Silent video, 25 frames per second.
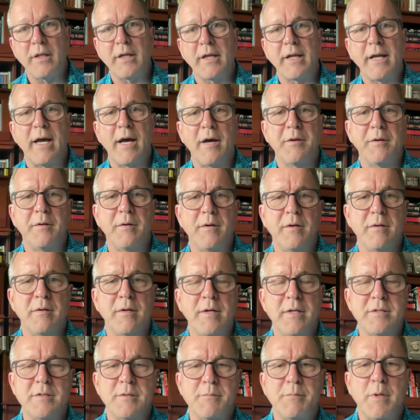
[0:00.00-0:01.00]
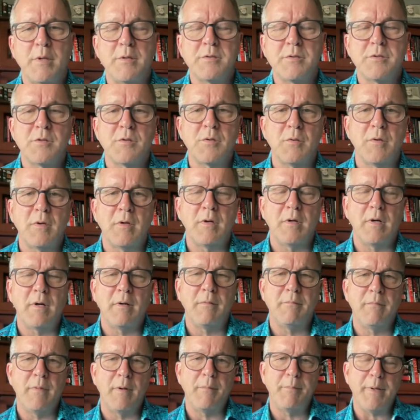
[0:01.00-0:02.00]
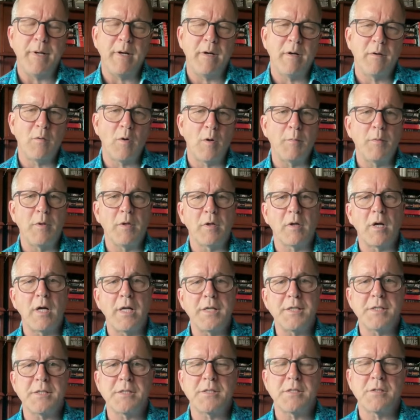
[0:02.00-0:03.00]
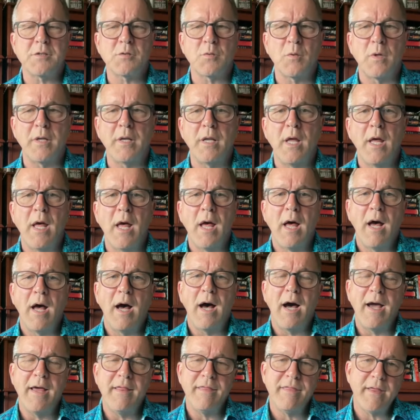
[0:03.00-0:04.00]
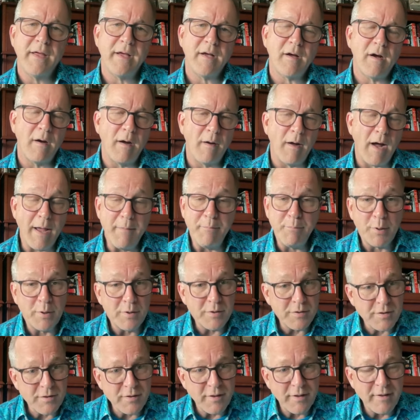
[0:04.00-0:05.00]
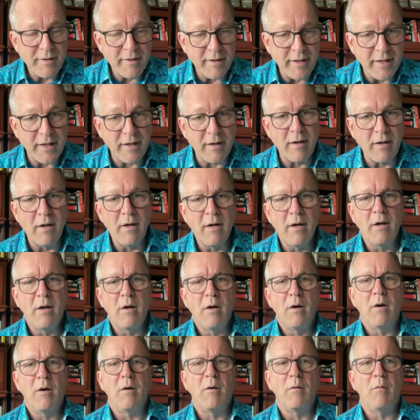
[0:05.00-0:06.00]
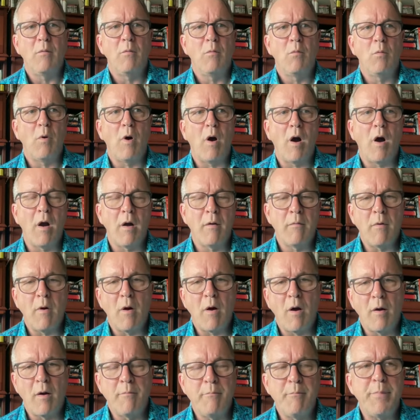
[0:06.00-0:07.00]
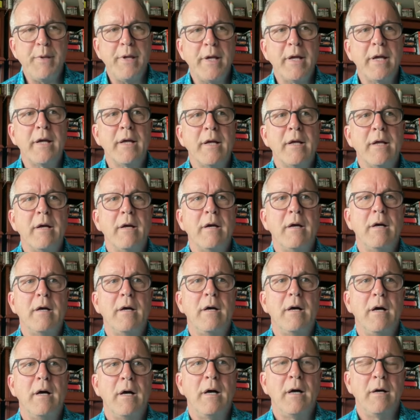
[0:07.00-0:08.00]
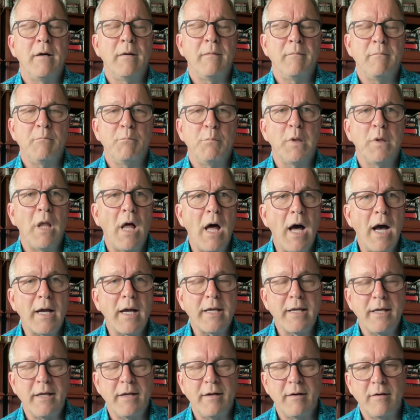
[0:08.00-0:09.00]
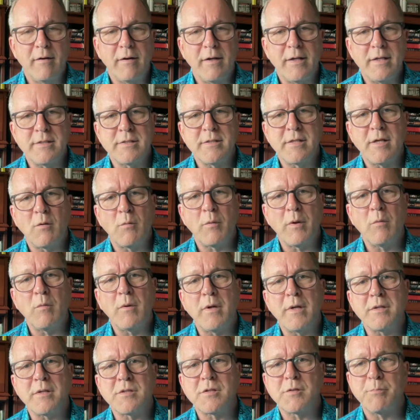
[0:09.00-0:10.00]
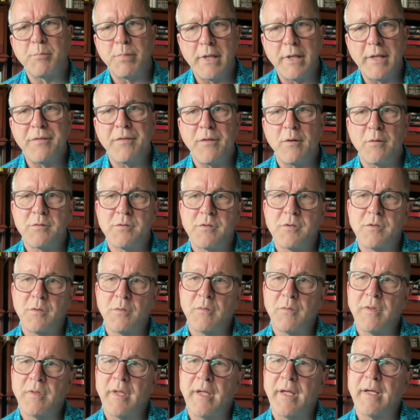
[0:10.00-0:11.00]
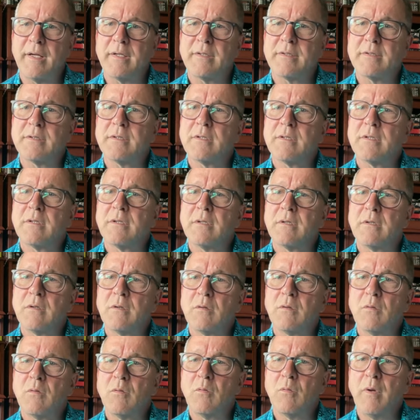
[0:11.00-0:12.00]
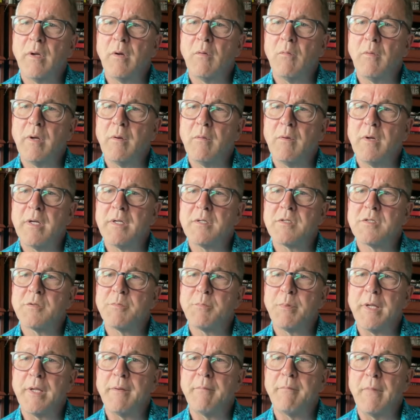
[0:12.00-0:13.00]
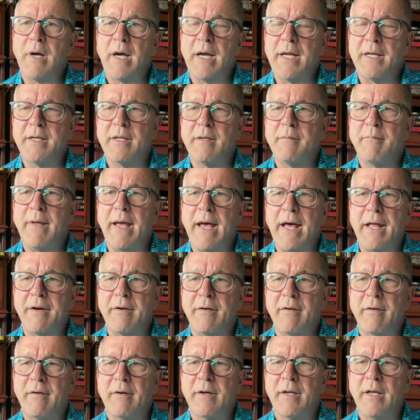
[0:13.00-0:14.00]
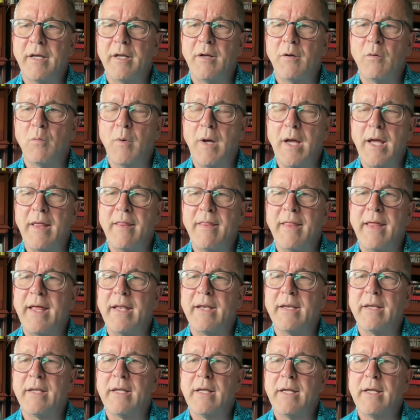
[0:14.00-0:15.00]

encounter as opposed to a paranormal or consciousness one, I personally think our big block here is that we want to split those two things. We want to split mind and matter in a way that